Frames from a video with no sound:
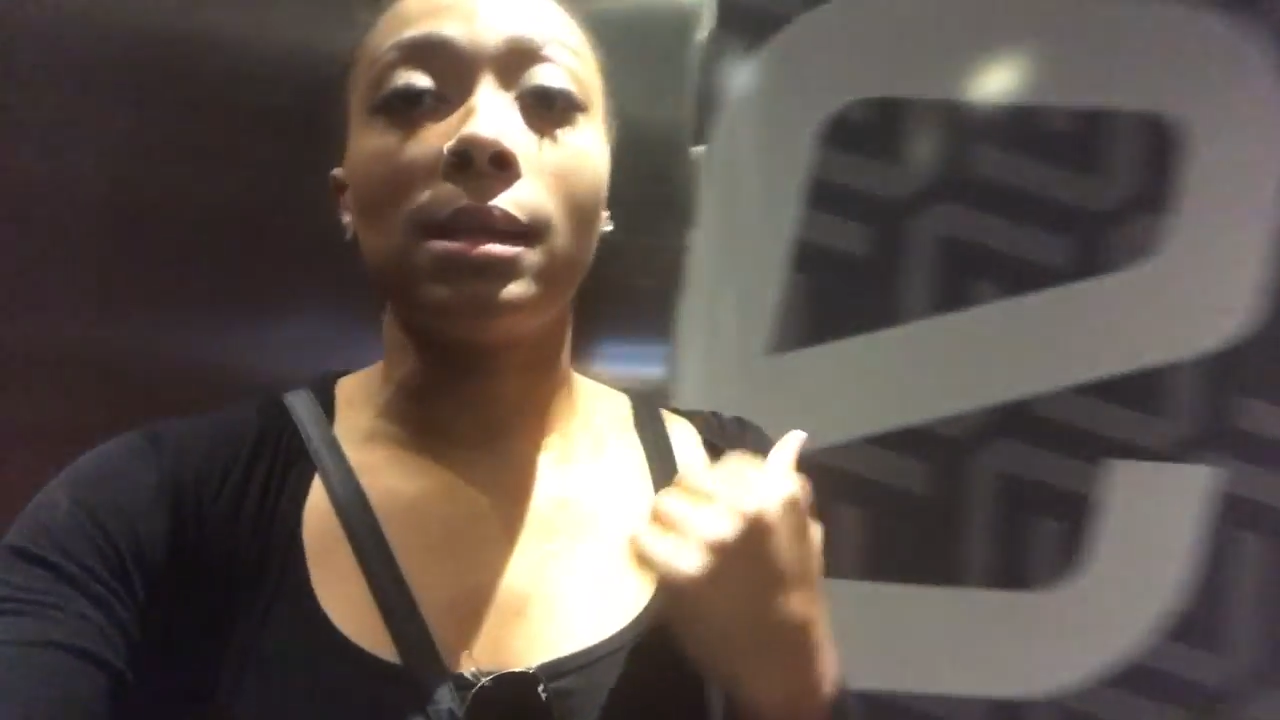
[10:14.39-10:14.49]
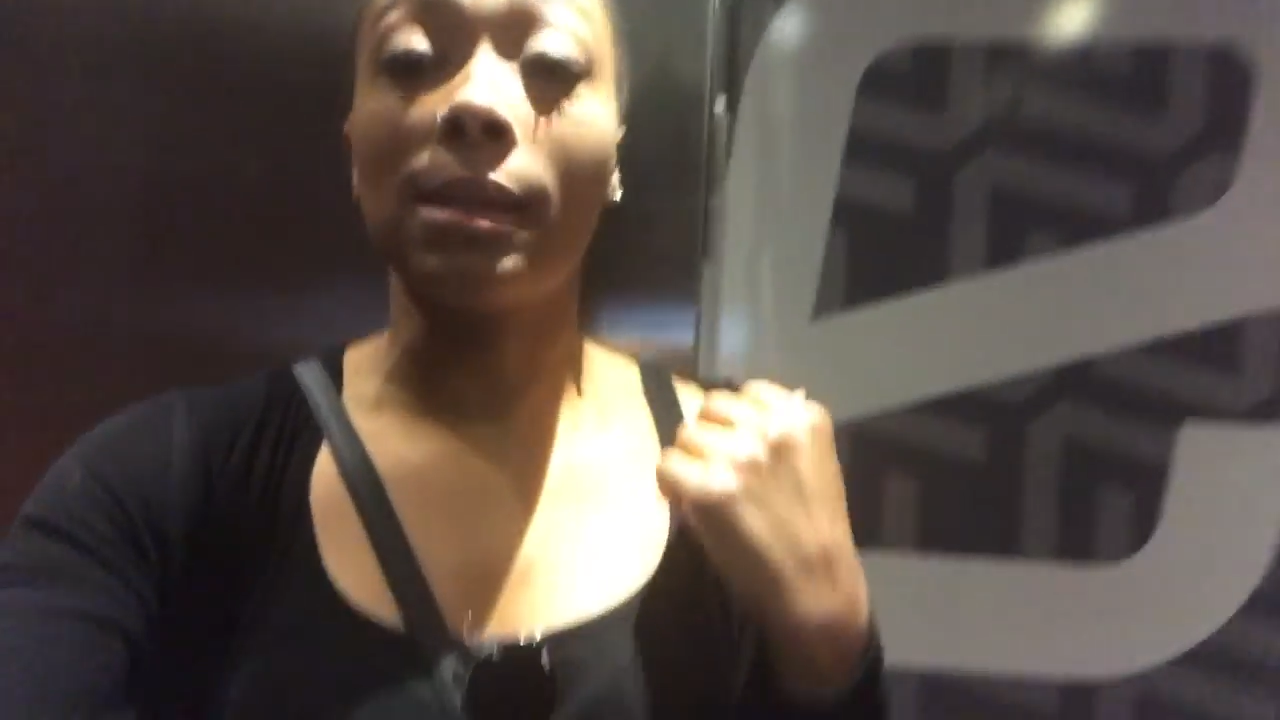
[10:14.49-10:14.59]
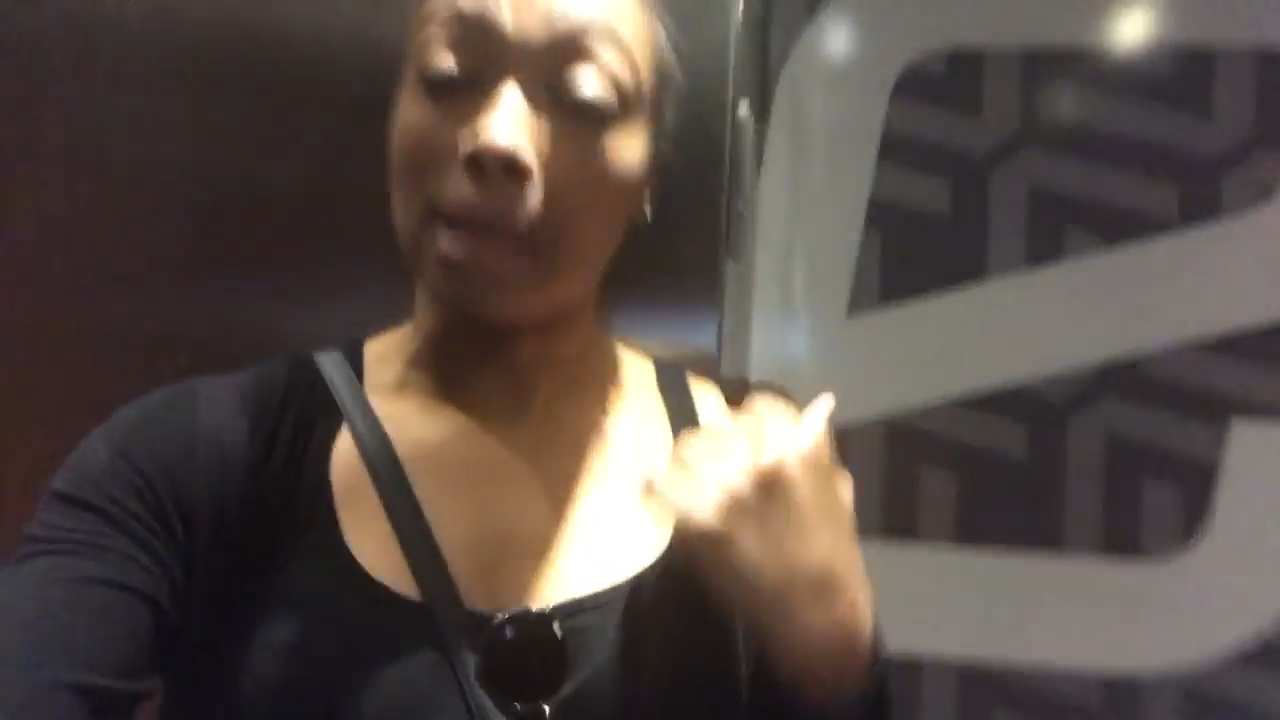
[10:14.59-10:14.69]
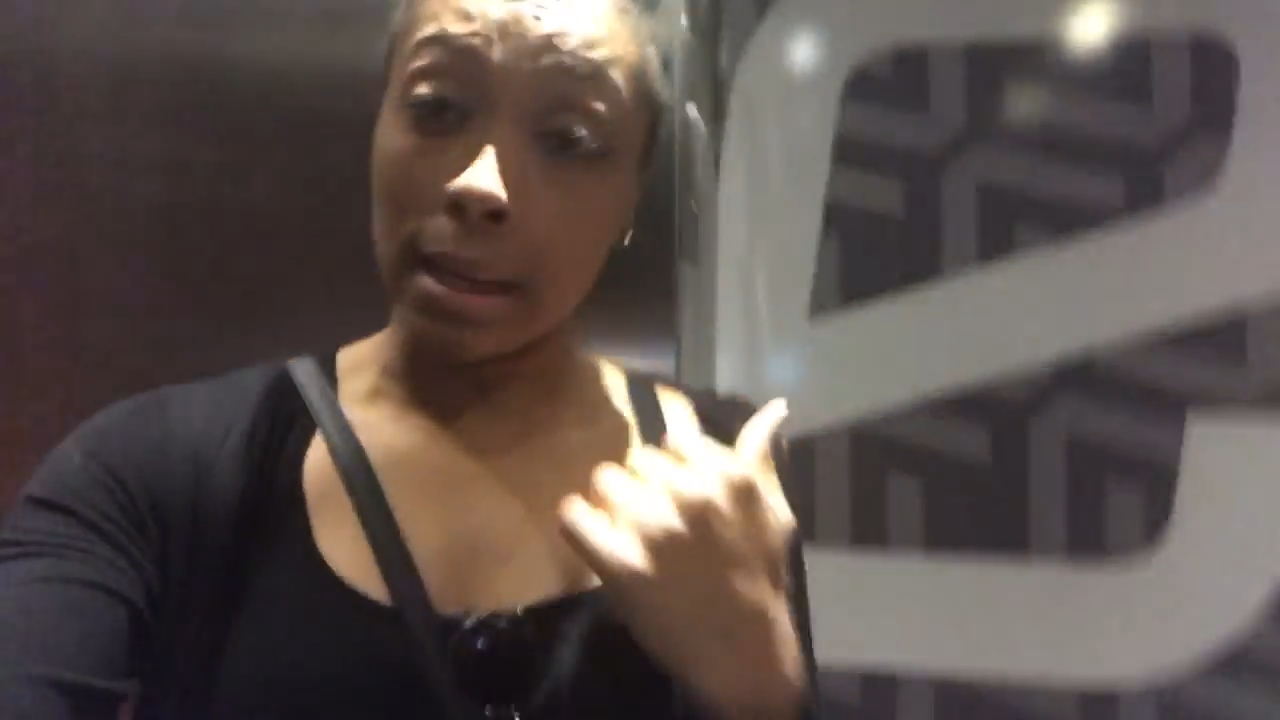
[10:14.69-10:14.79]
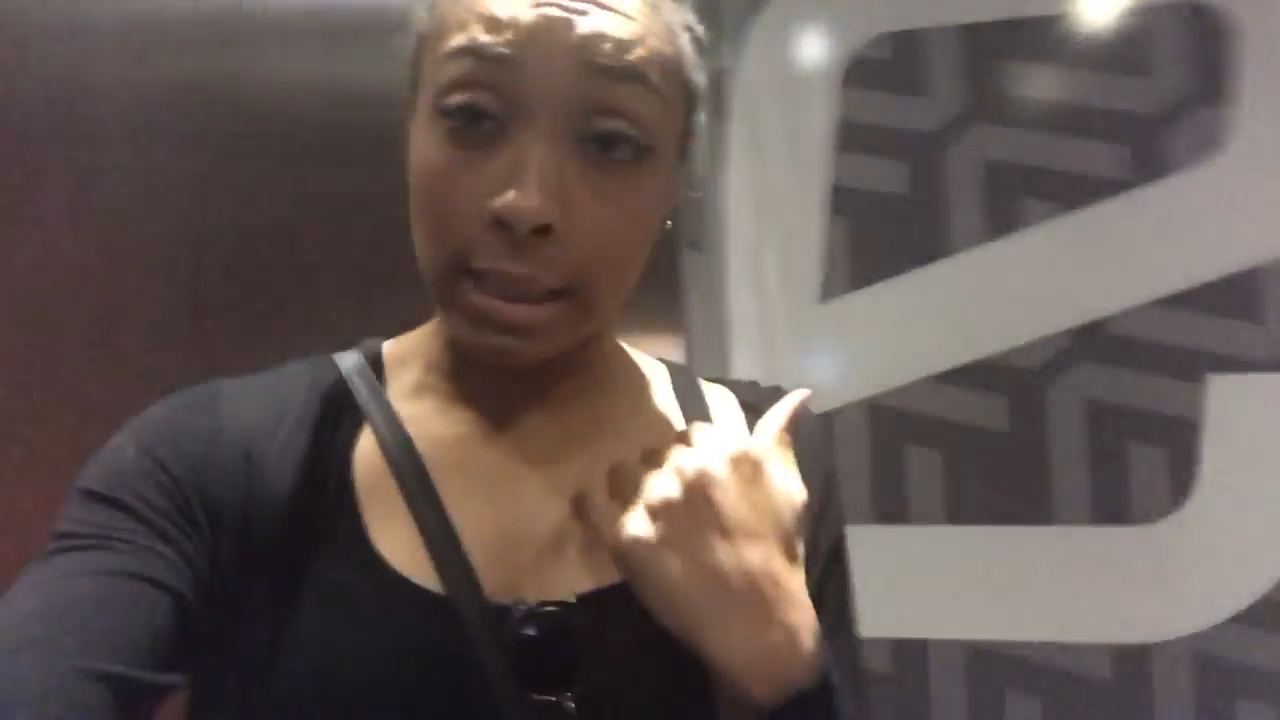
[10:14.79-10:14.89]

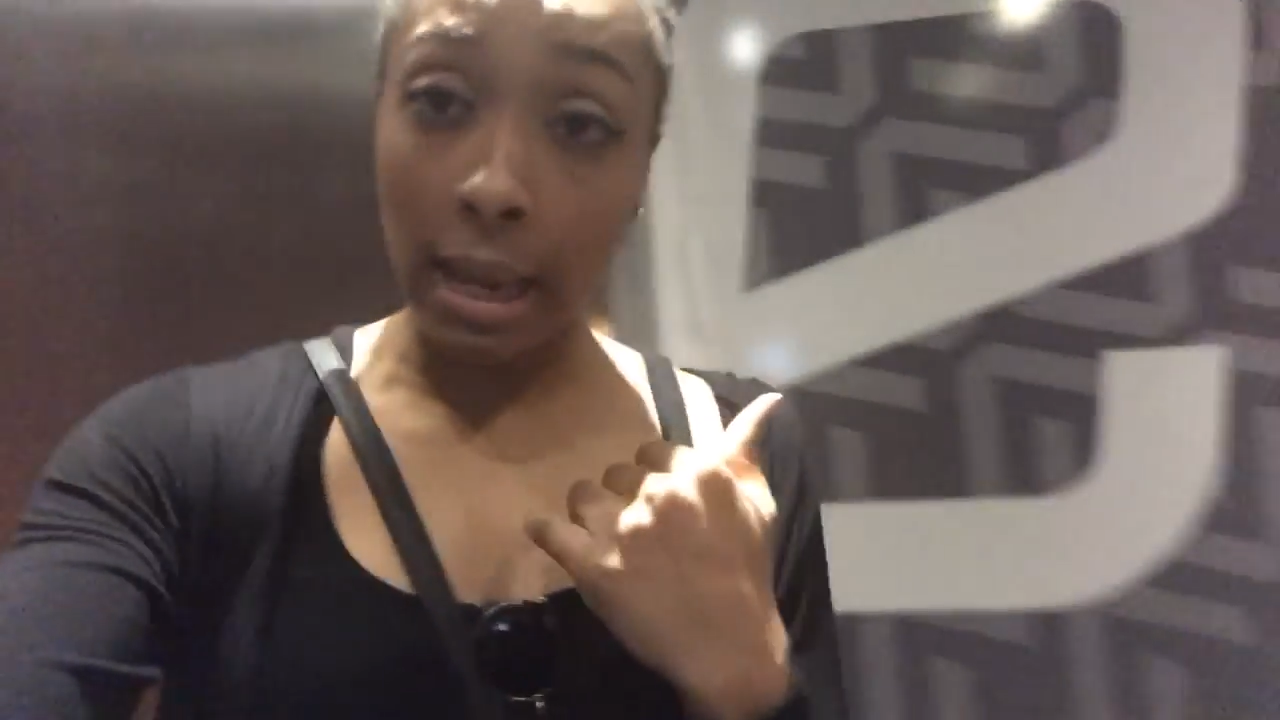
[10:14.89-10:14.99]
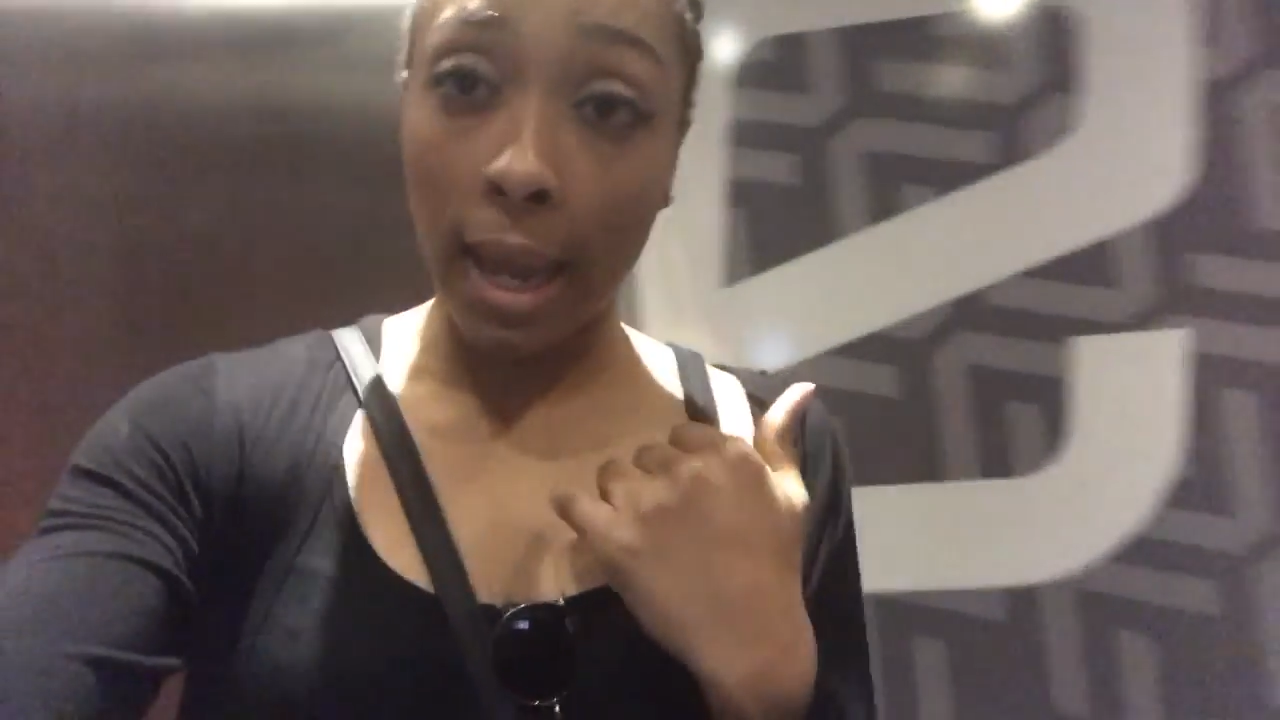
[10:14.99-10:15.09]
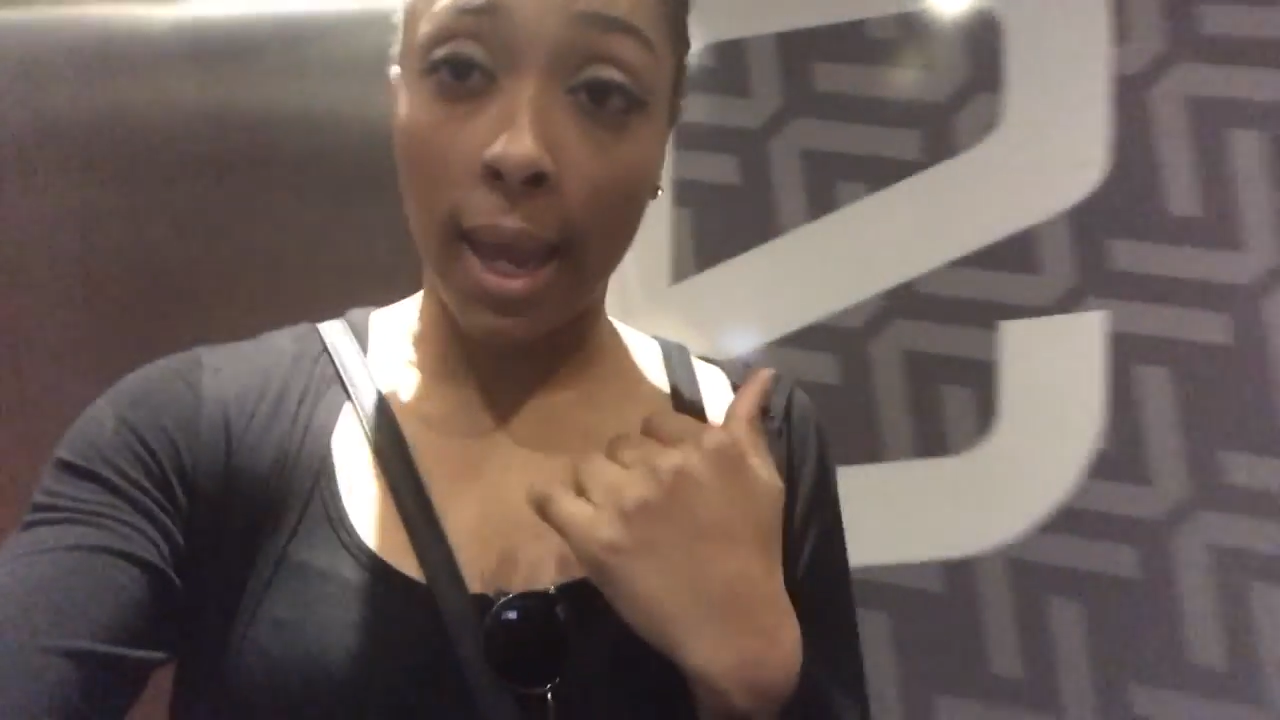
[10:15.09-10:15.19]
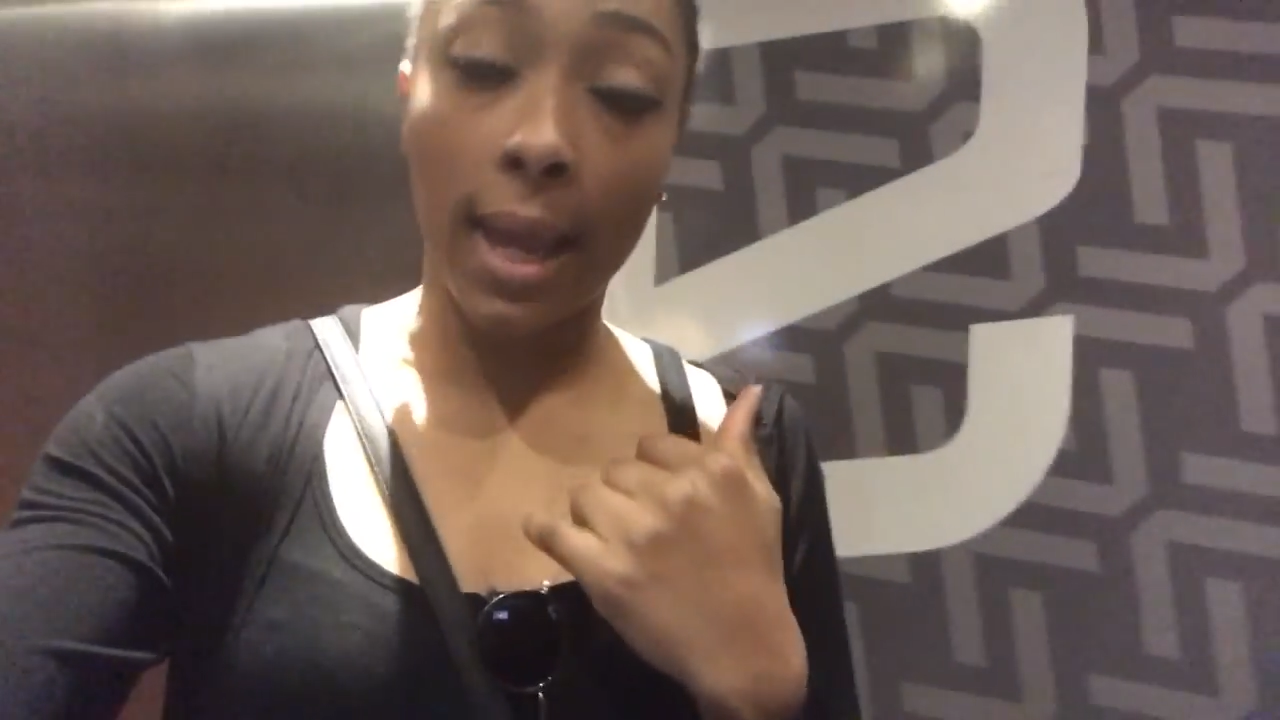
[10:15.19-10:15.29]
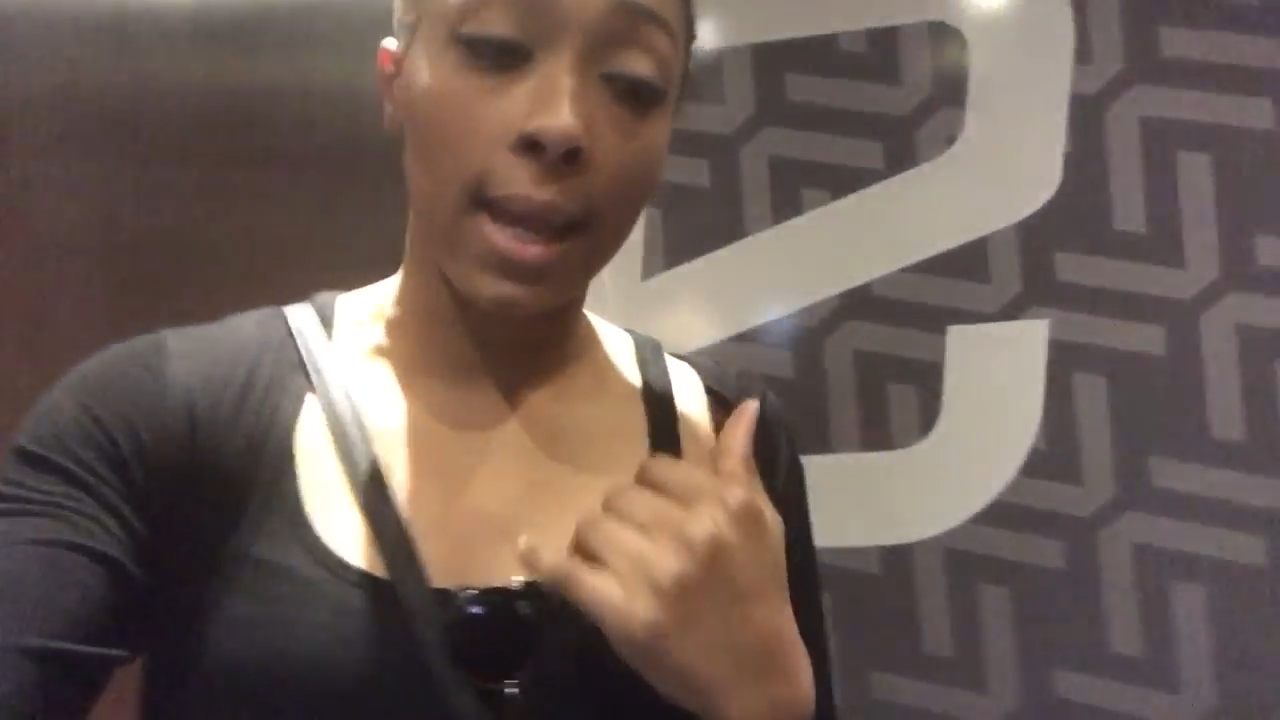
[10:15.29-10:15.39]

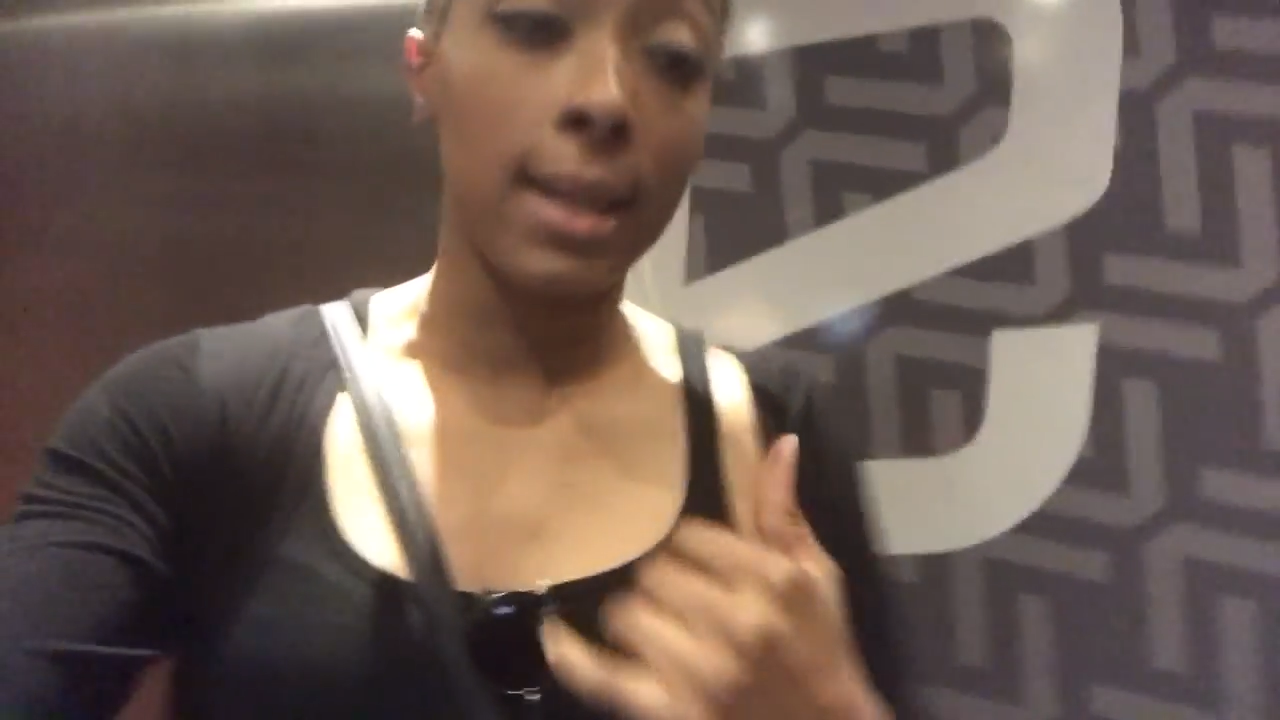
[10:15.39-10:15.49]
Sunday,